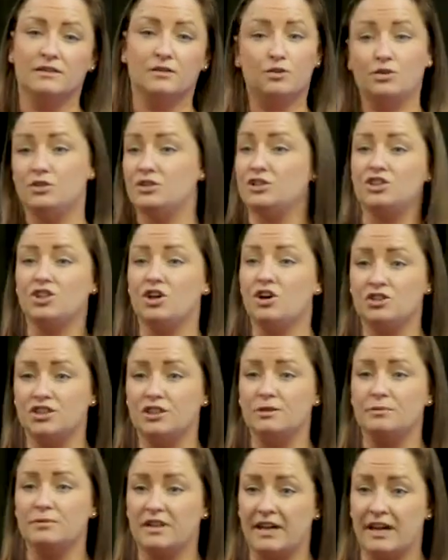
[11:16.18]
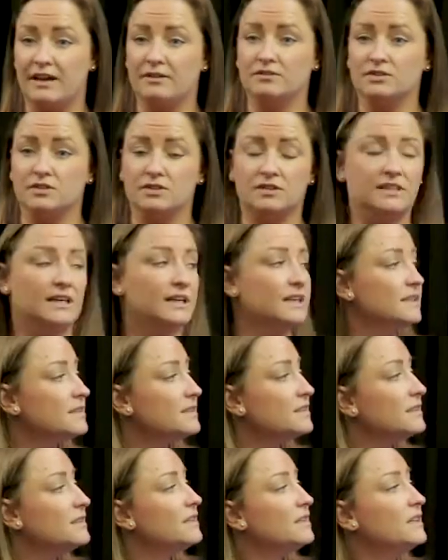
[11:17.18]
couldn't charge him the council
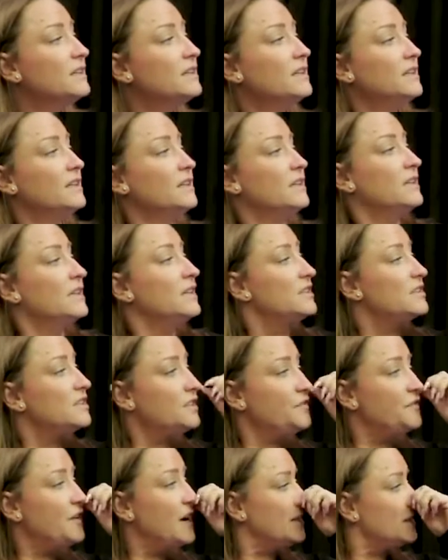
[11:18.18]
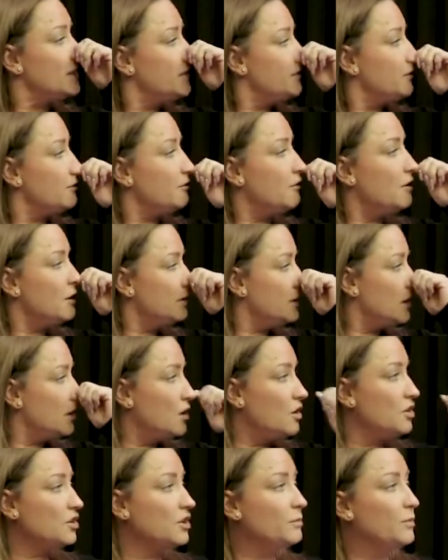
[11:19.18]
tax. So the facts of the
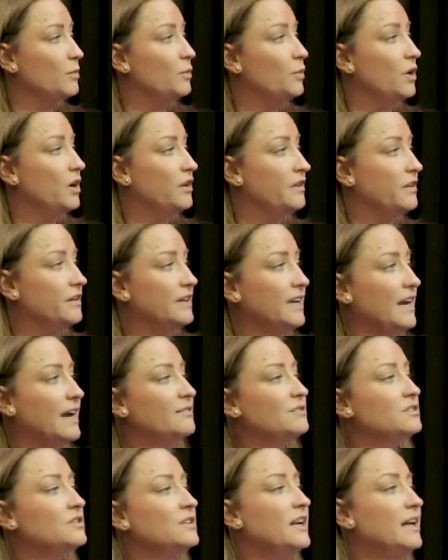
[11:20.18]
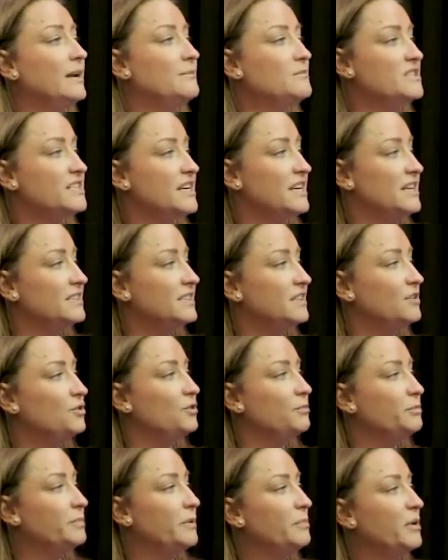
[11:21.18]
argument were that the council claimed a tenancy
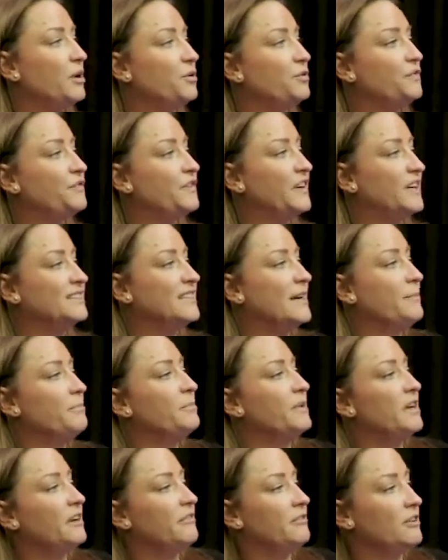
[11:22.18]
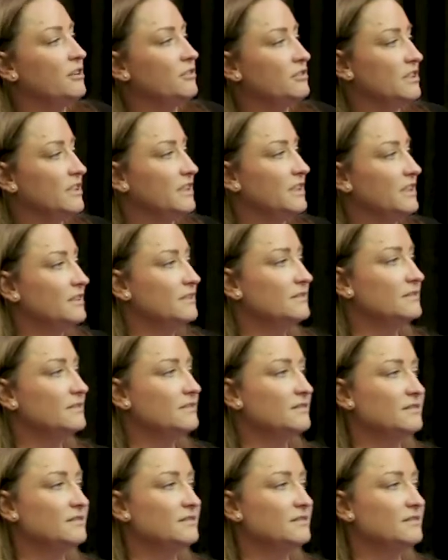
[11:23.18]
couldn't be both fixed and periodic,